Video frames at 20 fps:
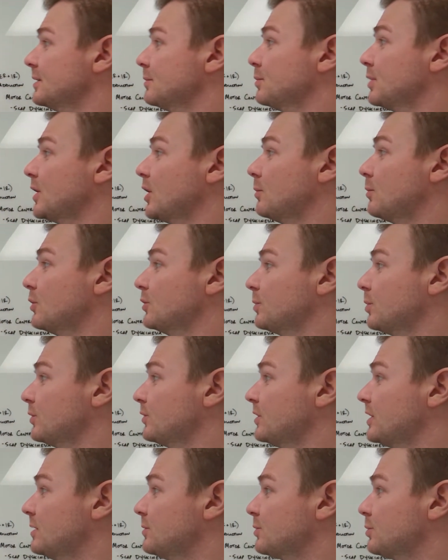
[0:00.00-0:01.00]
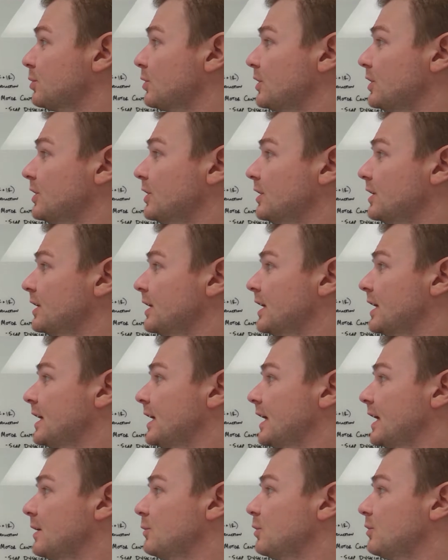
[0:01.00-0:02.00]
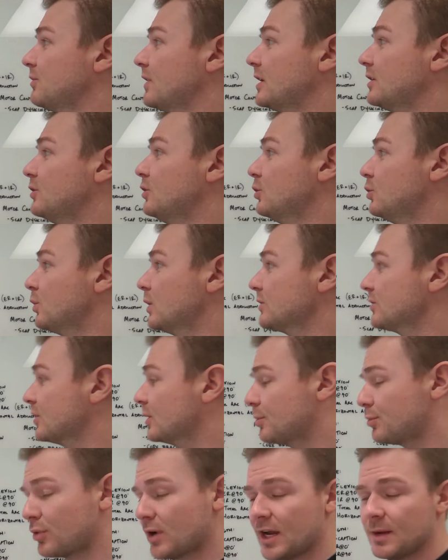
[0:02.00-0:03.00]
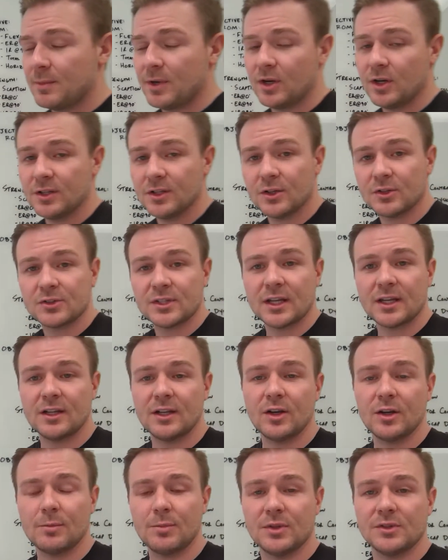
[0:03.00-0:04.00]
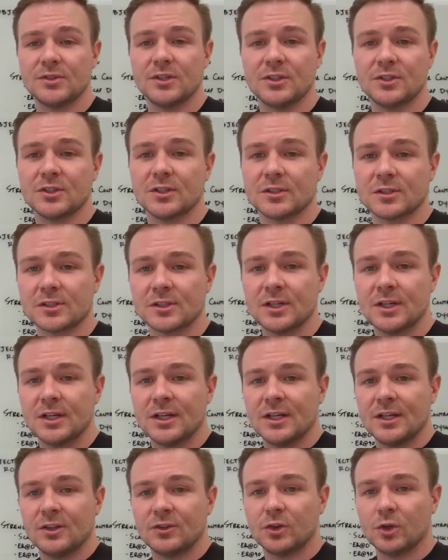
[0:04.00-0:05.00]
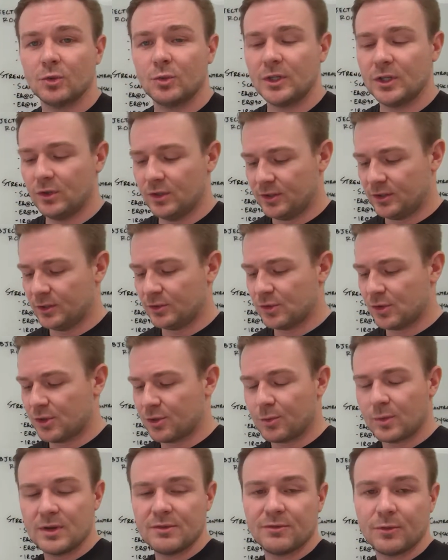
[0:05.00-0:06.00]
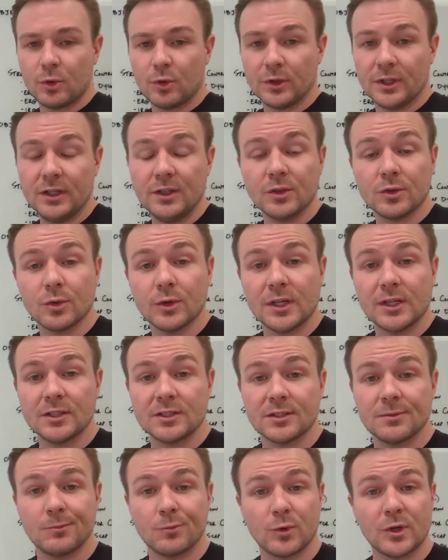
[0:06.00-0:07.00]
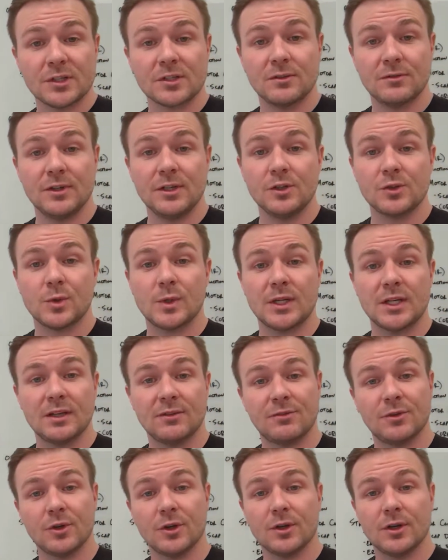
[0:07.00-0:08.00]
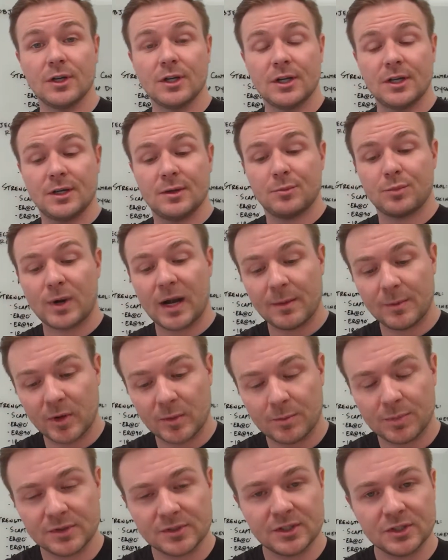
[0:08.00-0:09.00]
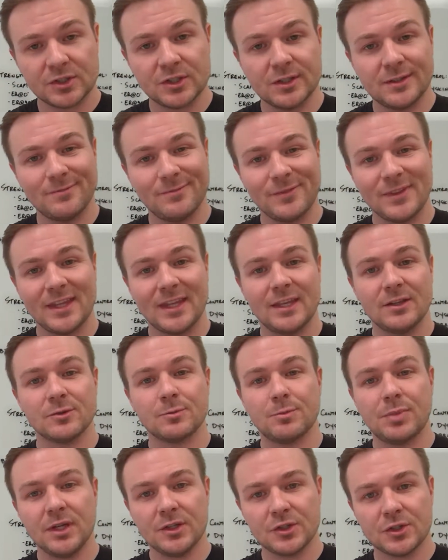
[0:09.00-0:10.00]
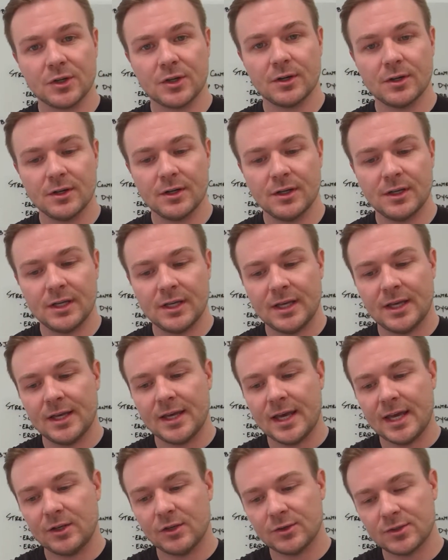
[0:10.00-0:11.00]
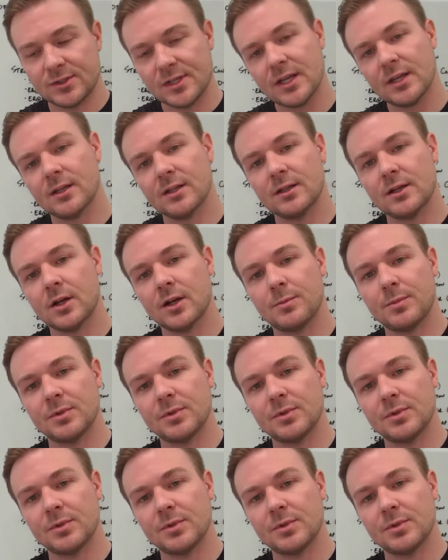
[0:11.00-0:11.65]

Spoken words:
play on multiple teams per year? And if they do, what's their primary and their secondary positions? So we know that there's a threefold increase in risk of injury if your primary position is pitcher and your secondary